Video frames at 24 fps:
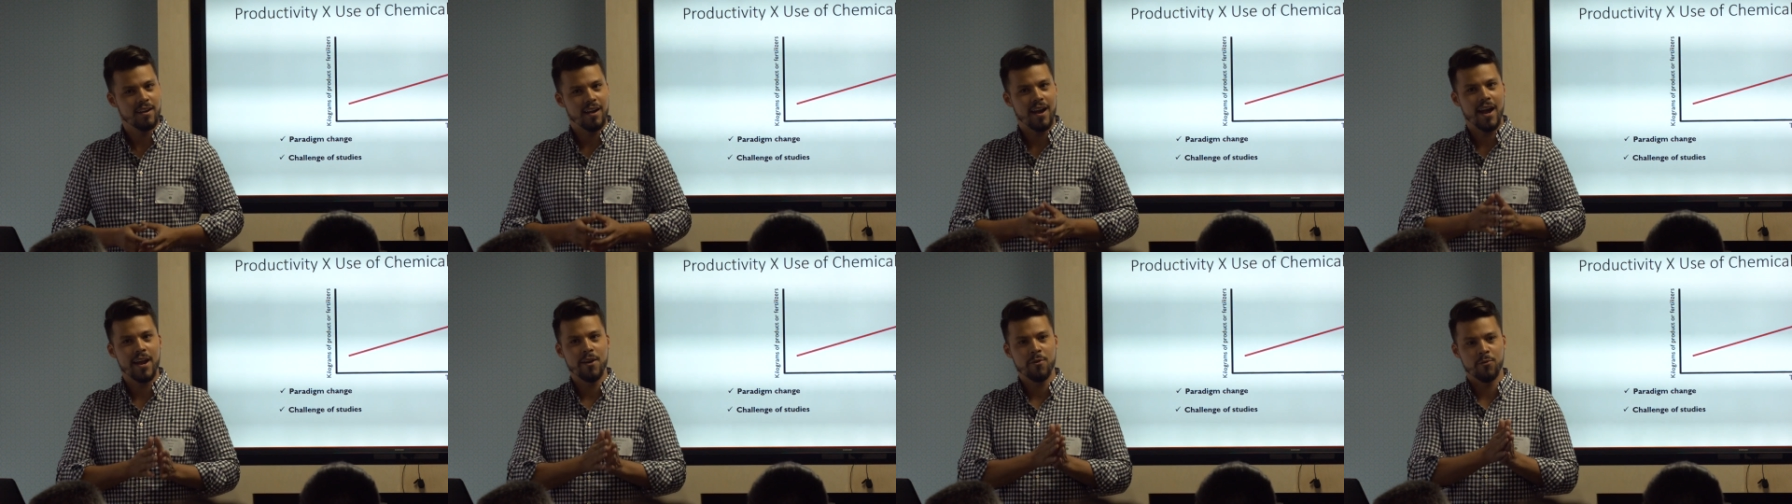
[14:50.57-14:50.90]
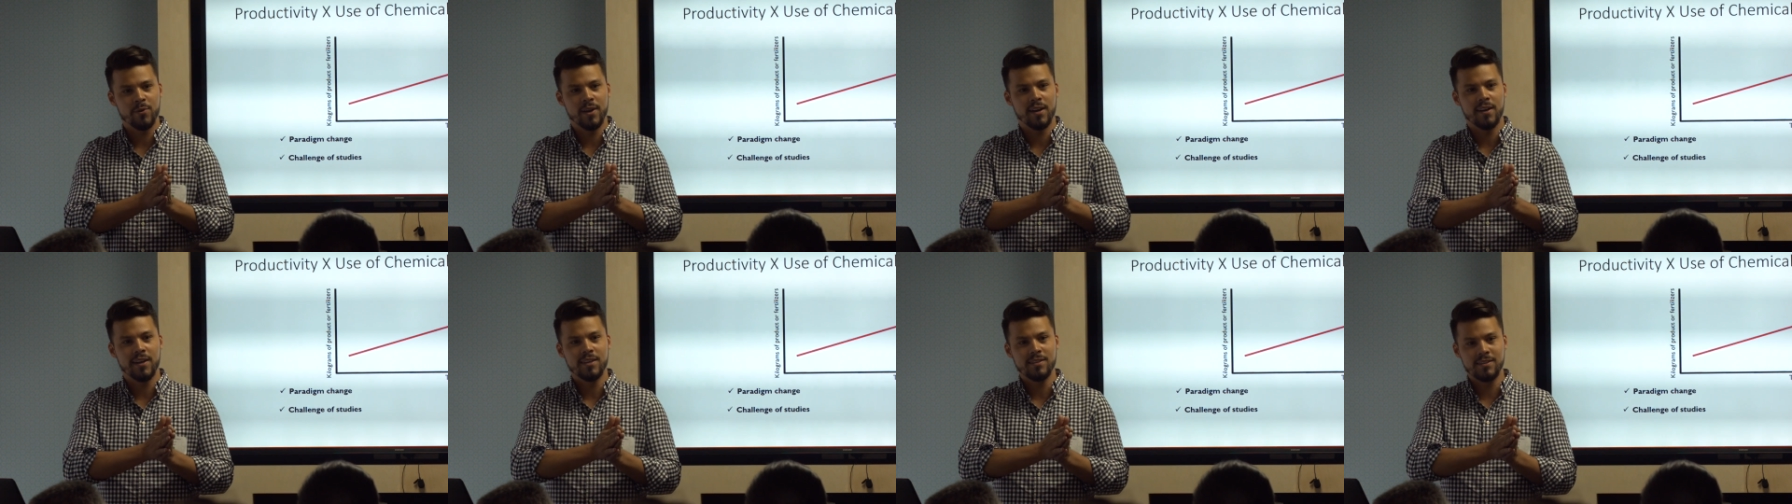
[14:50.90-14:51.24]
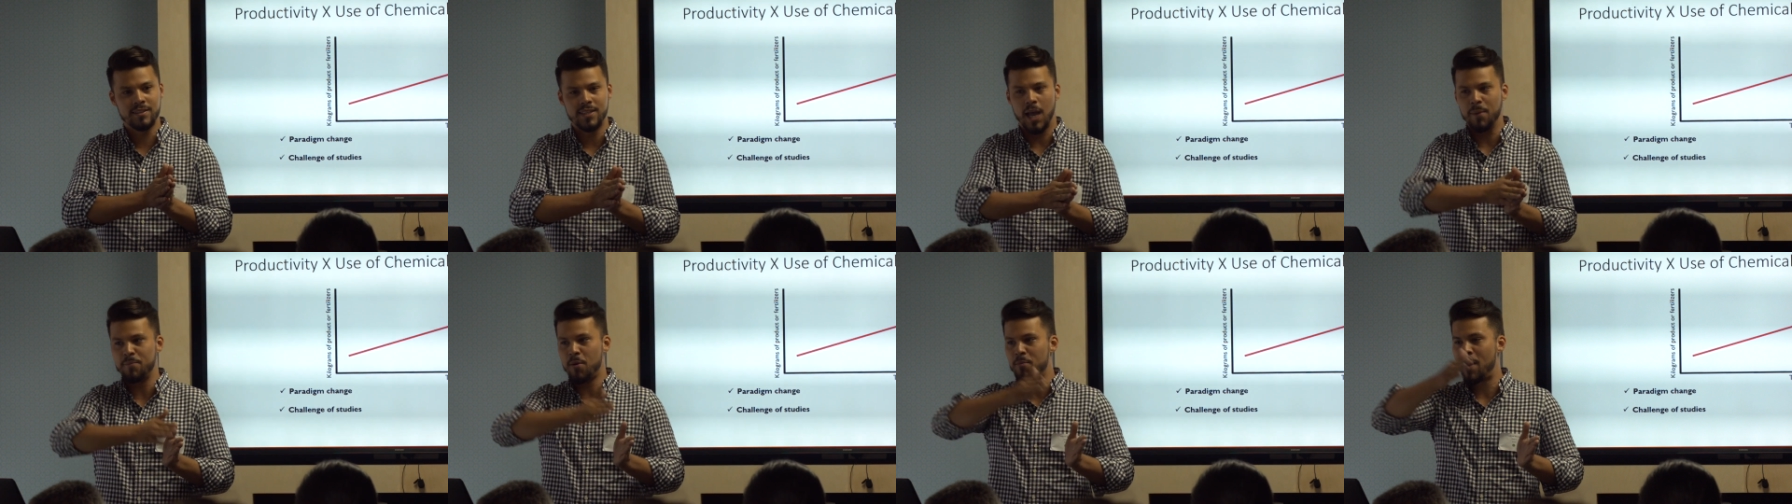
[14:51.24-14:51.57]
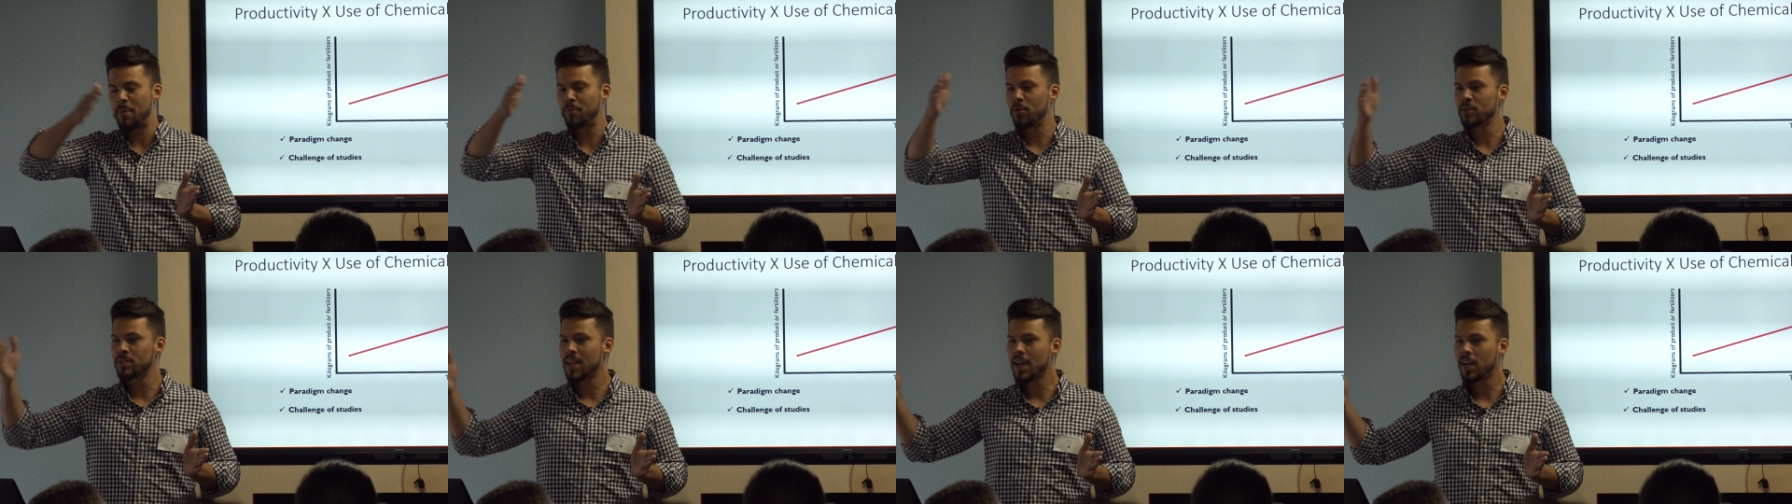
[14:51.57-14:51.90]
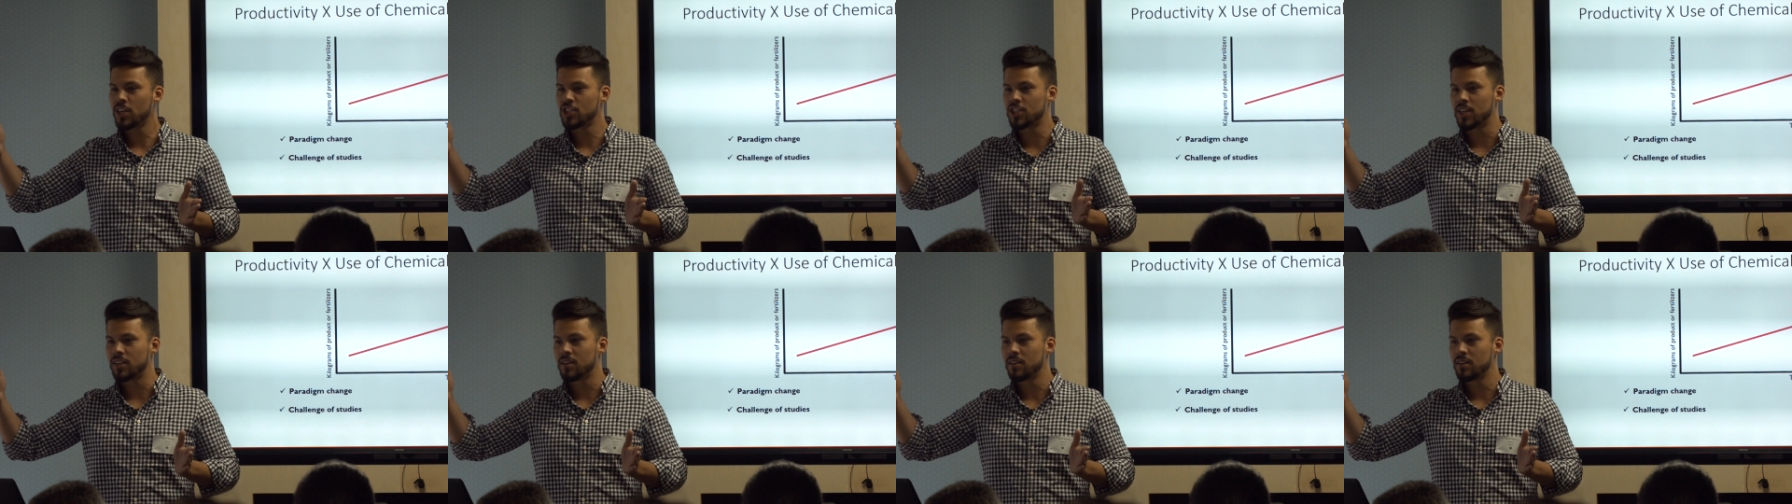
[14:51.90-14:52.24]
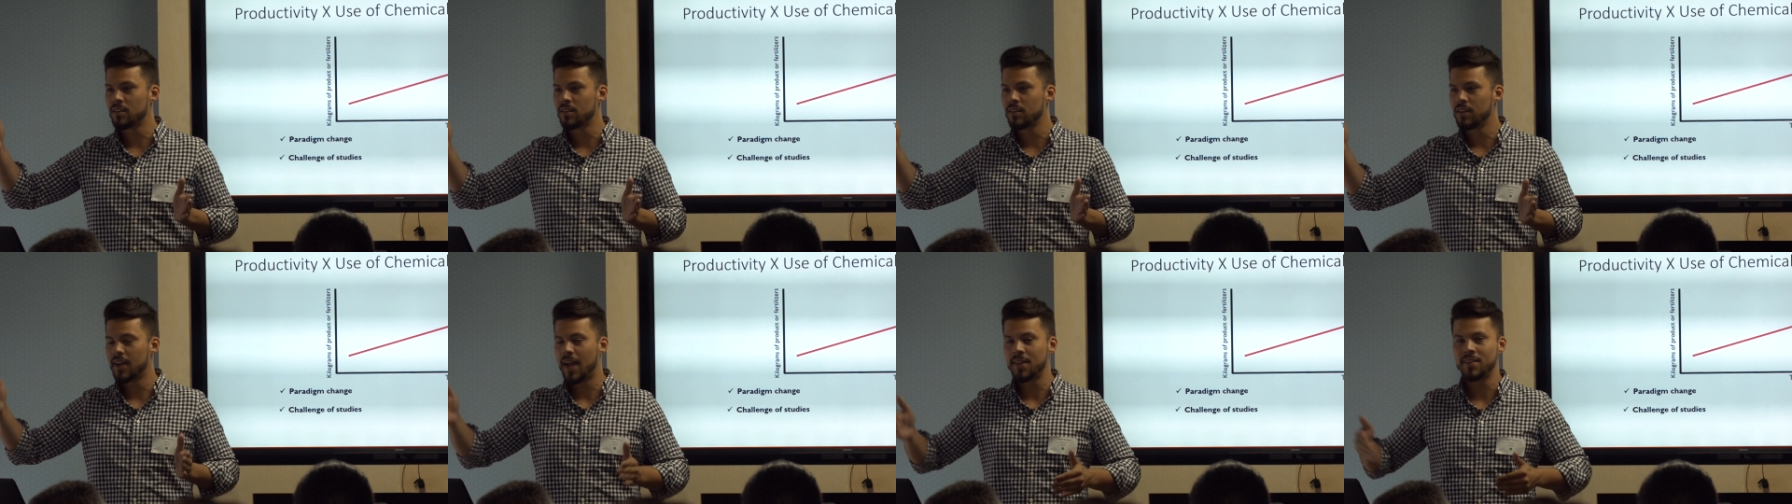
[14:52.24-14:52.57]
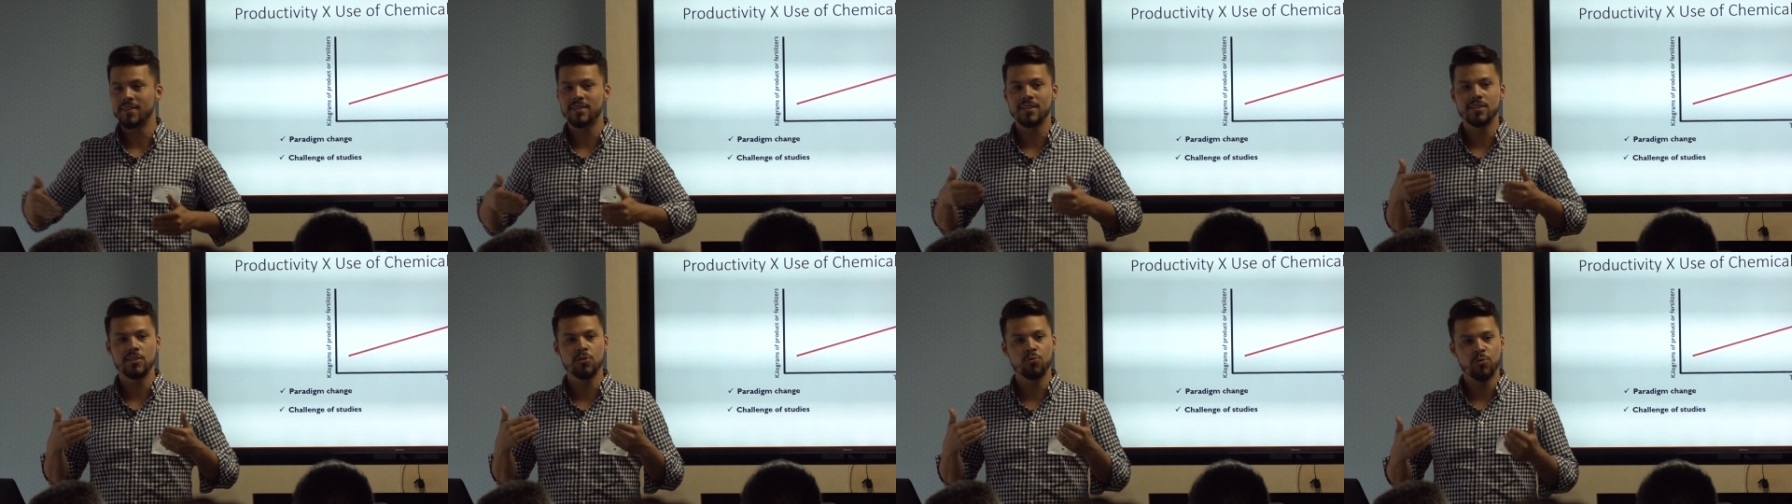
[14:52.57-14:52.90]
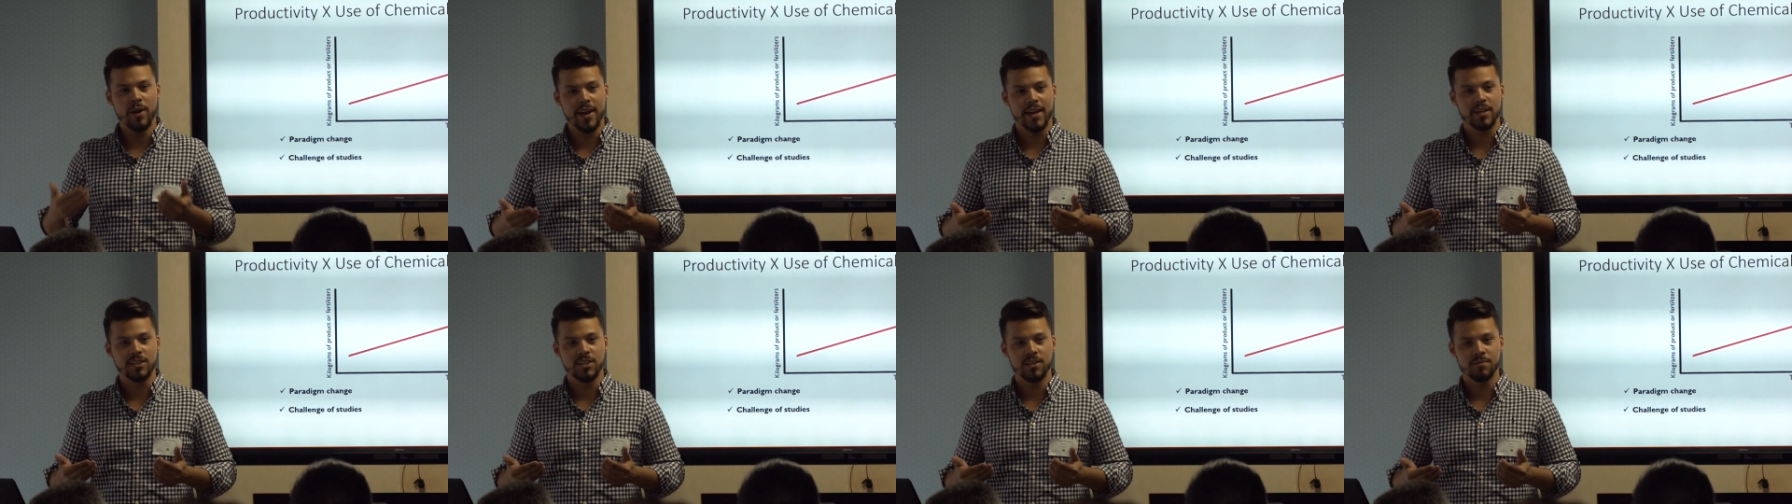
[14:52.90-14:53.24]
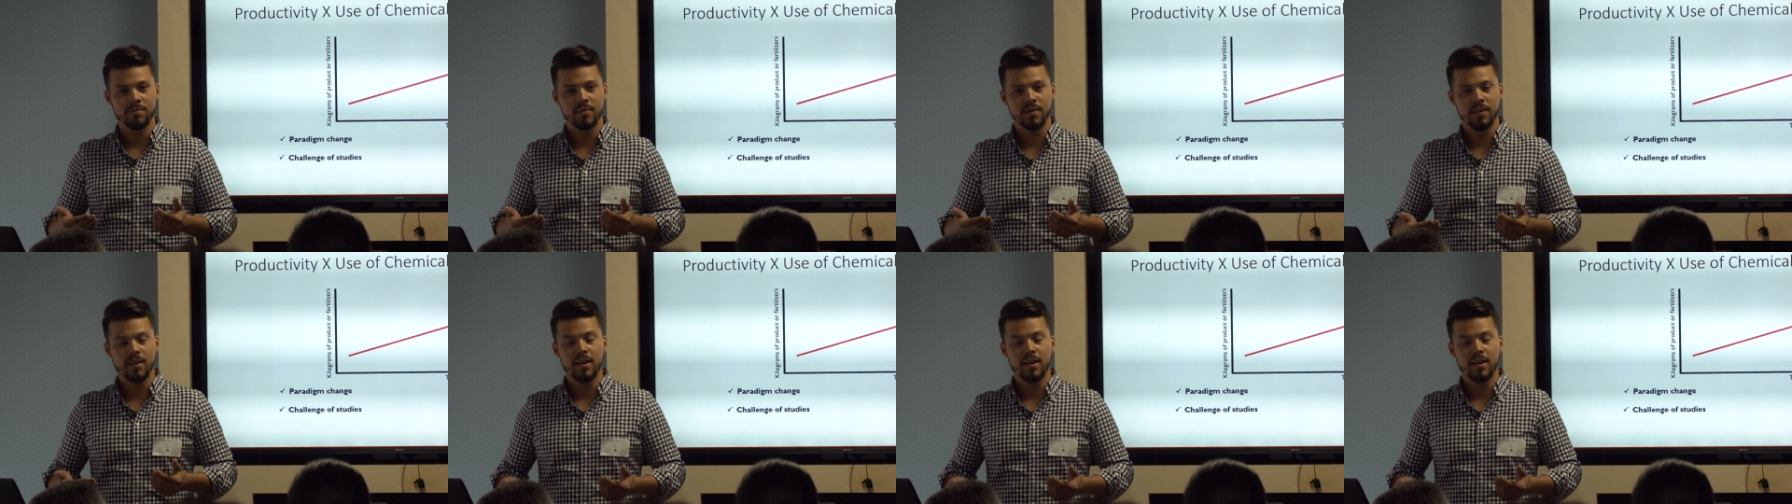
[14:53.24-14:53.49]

I really double my production. And this is great.